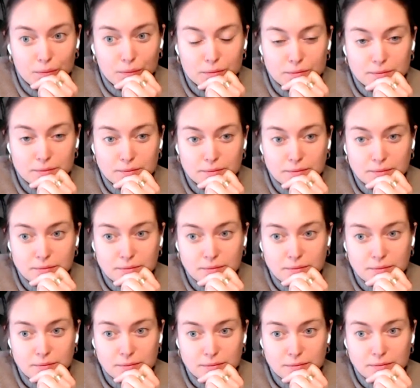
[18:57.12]

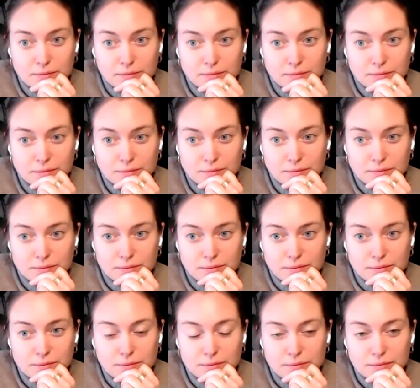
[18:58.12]

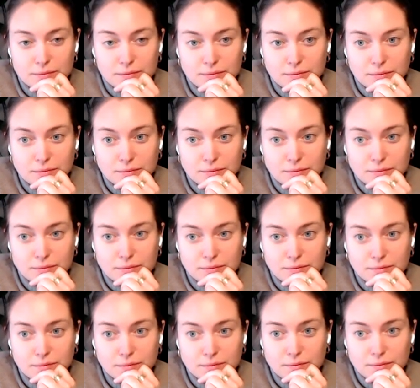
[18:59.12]

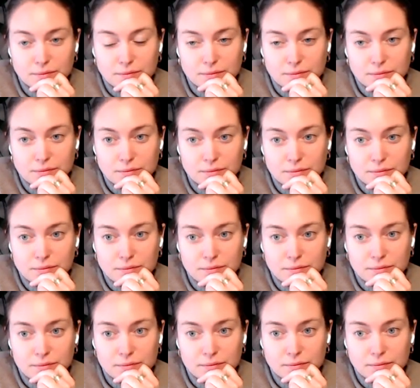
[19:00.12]

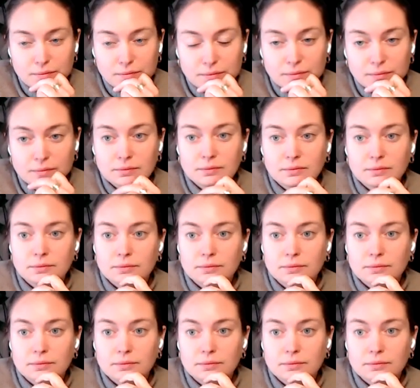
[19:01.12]
[no speech]